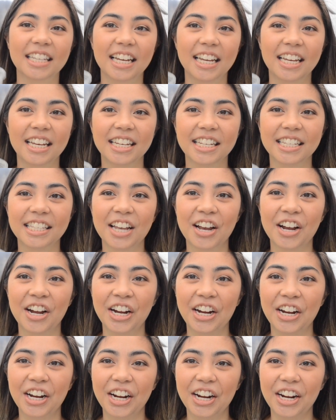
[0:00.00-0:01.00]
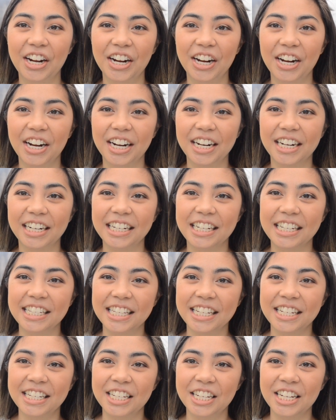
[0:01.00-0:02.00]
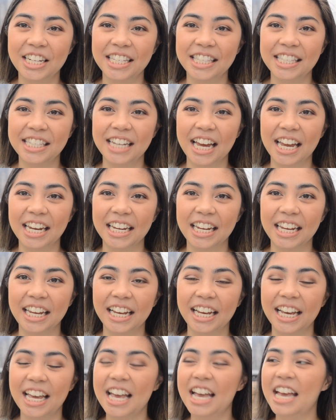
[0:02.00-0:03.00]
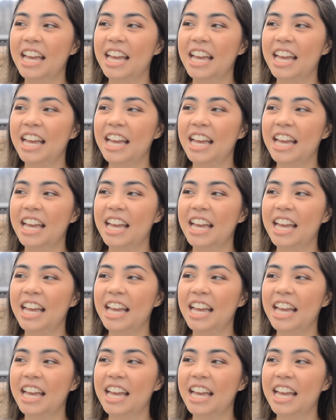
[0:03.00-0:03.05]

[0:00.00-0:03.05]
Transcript: is her. Isn't she stunning?